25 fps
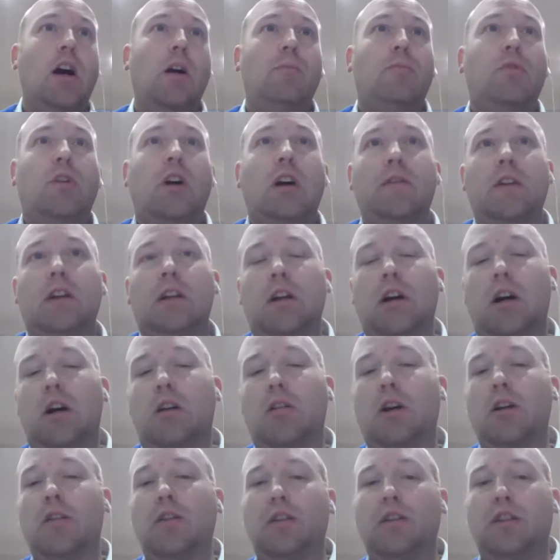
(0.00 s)
private
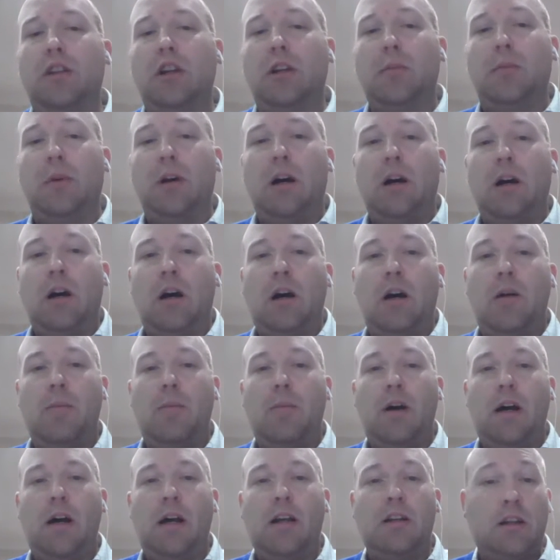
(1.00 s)
car ownership
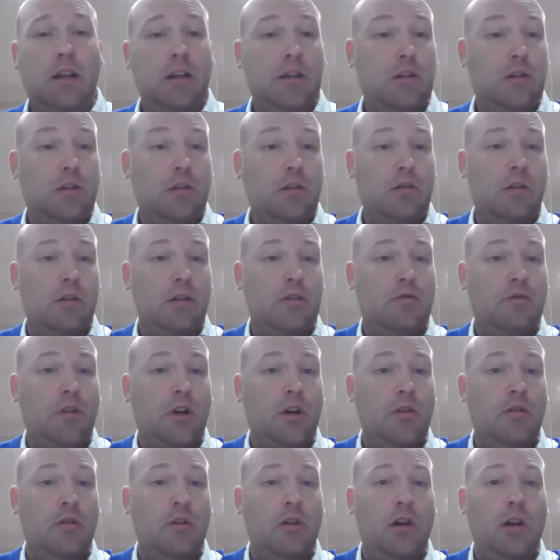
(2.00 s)
has
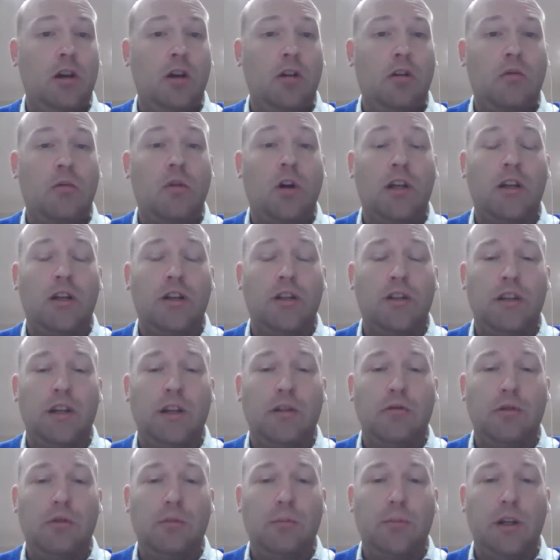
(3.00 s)
grown quite
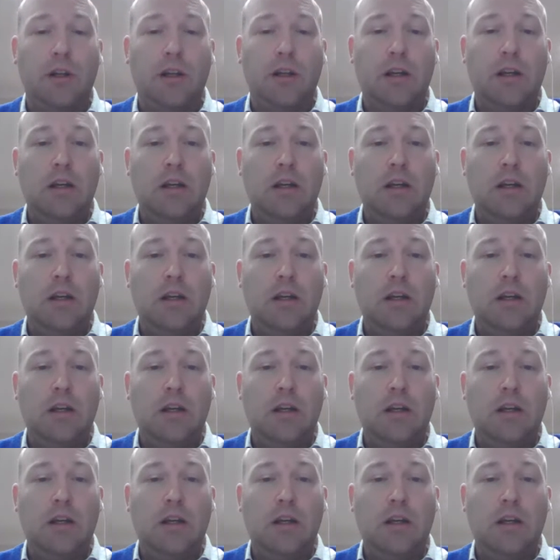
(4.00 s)
considerably.